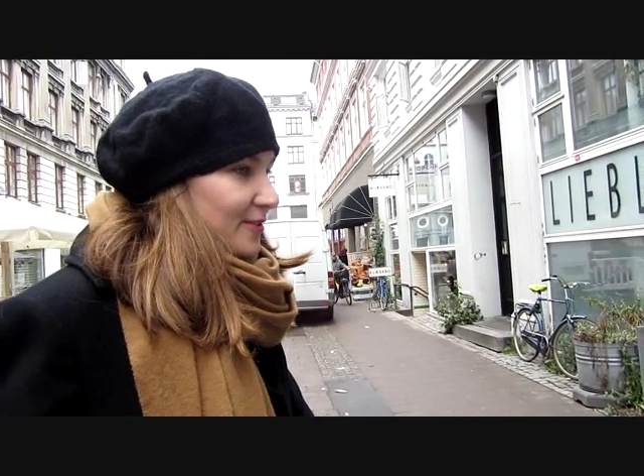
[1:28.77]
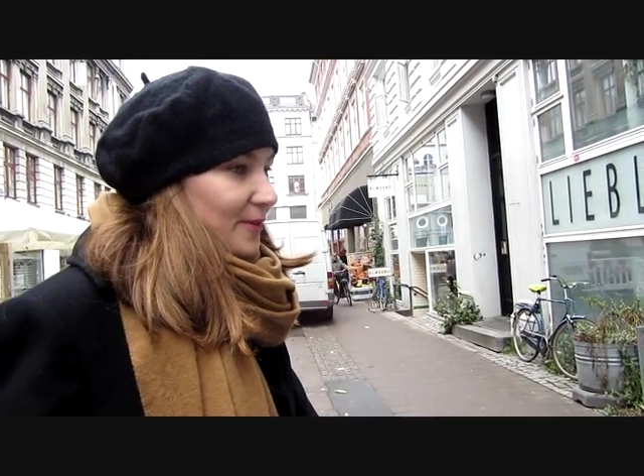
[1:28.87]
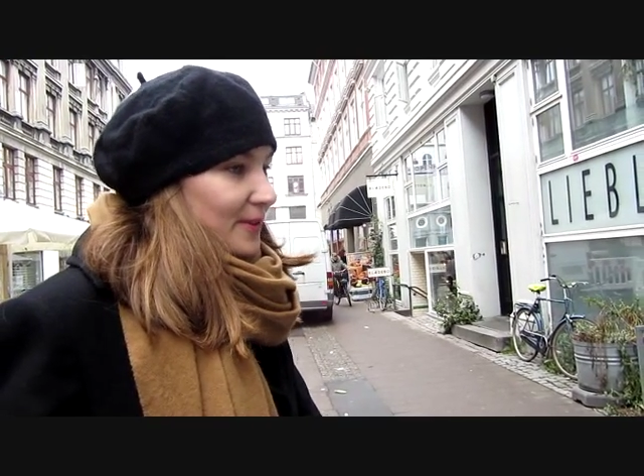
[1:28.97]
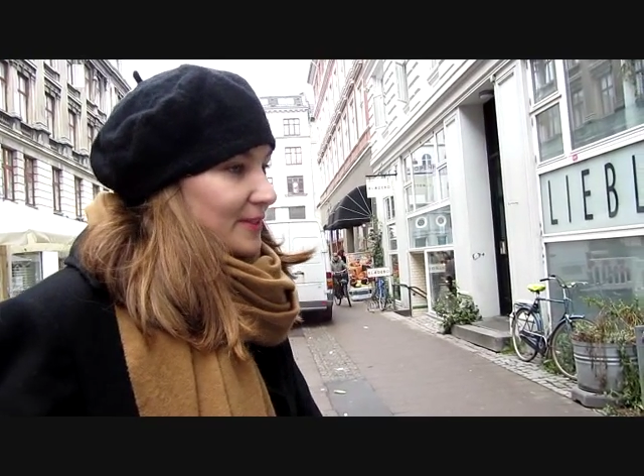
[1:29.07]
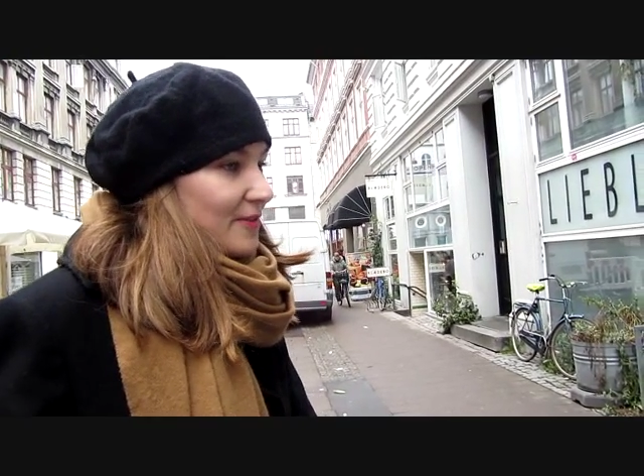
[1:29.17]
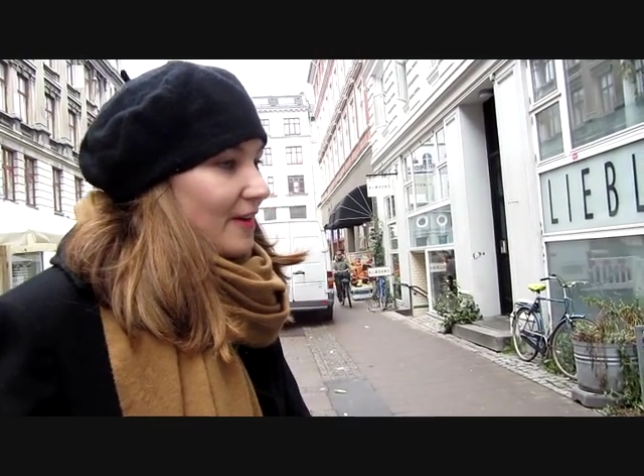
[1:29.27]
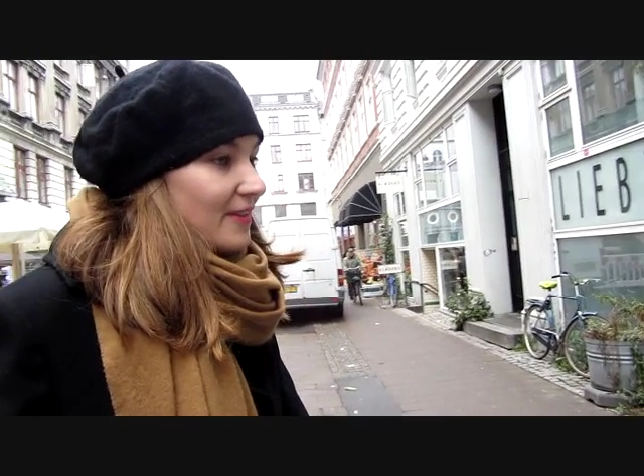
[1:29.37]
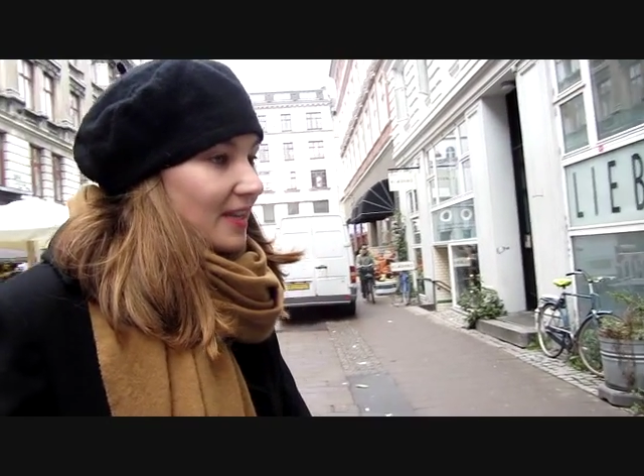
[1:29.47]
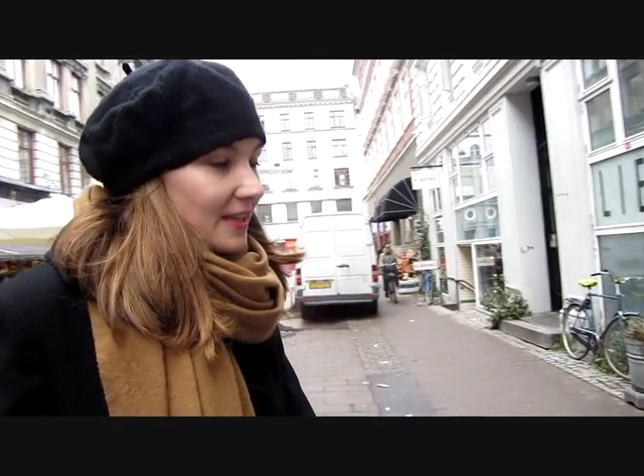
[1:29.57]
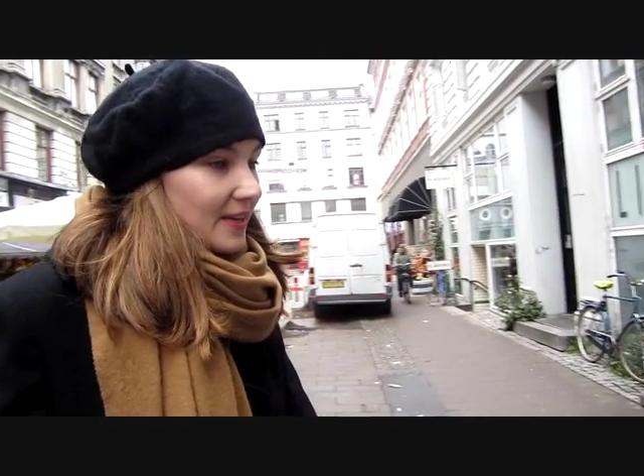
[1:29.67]
going
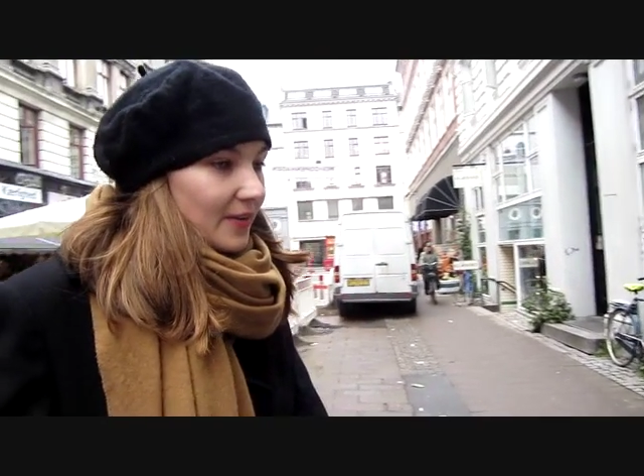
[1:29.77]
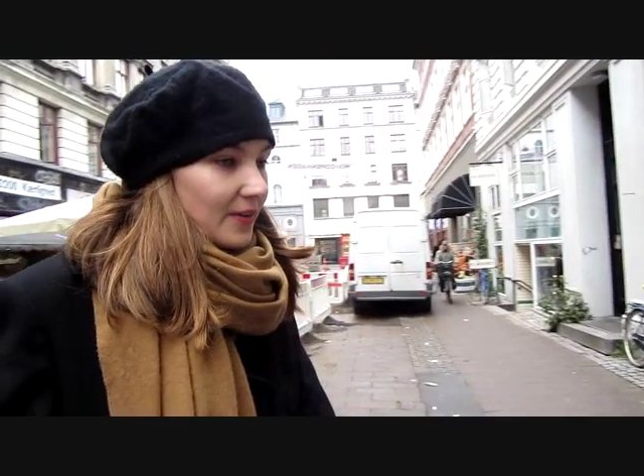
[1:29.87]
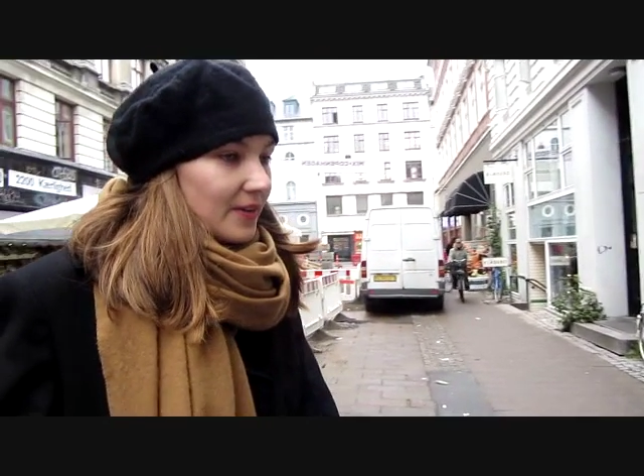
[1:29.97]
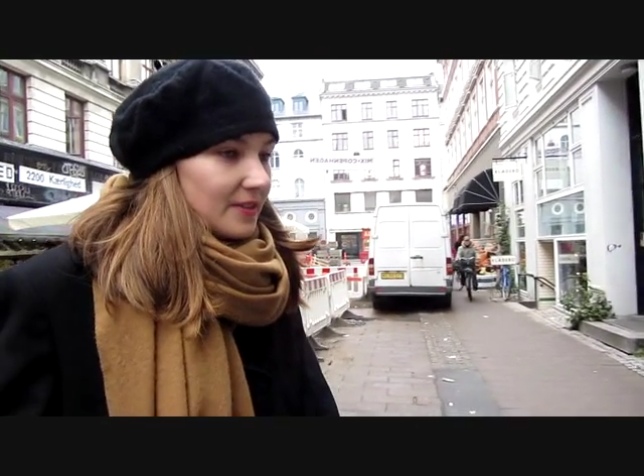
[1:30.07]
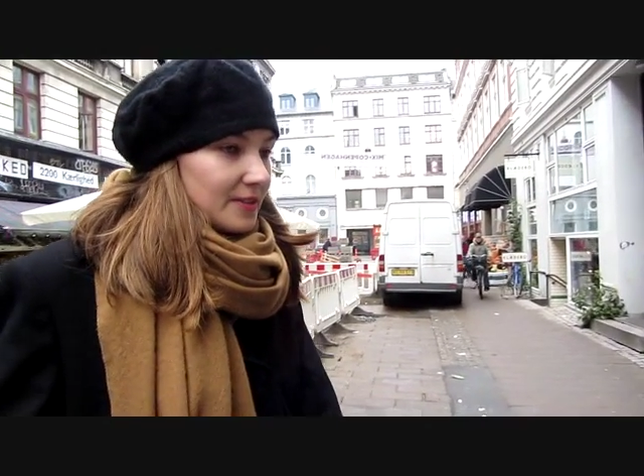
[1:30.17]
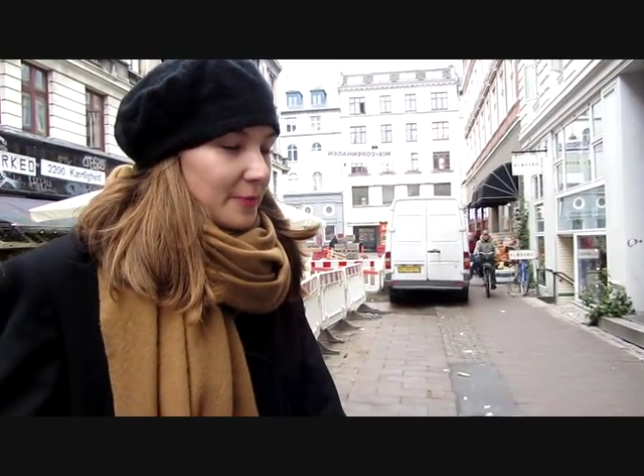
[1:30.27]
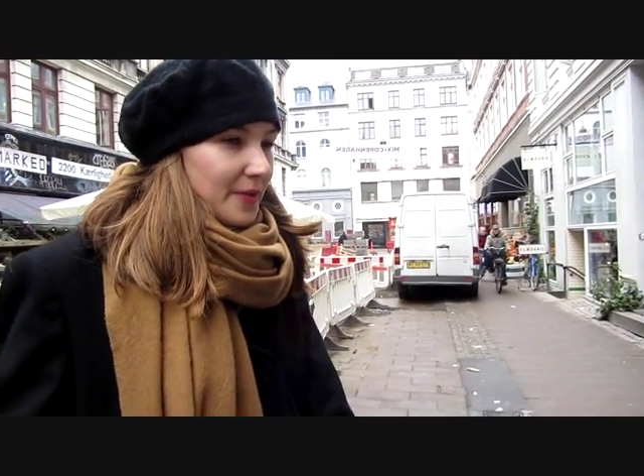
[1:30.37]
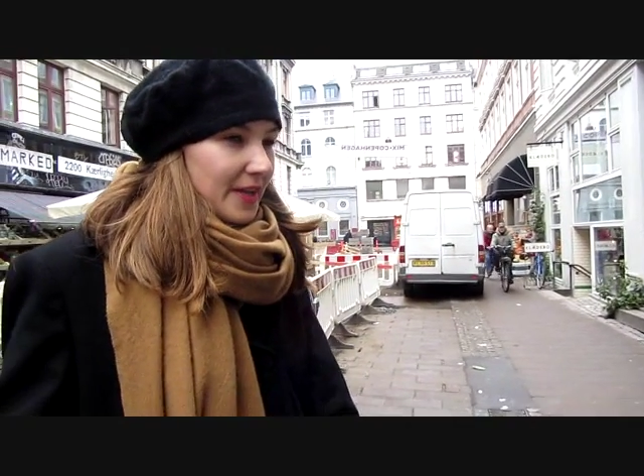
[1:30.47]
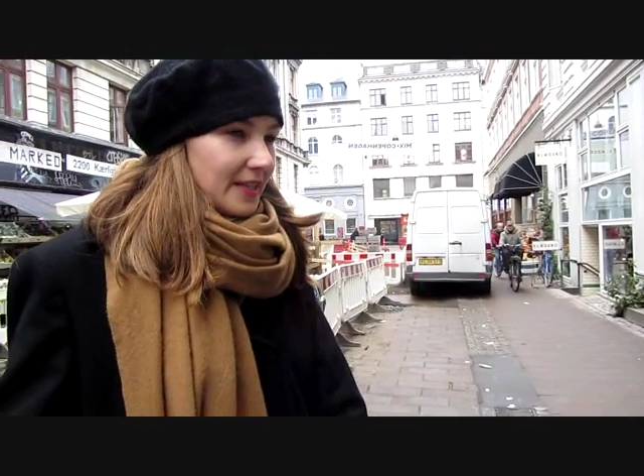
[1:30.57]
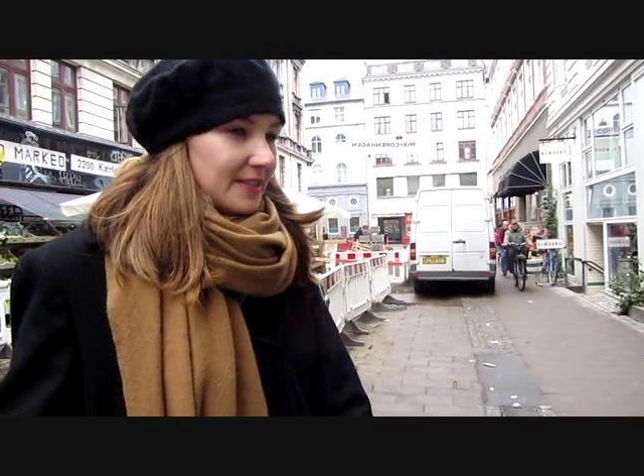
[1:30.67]
traveling or something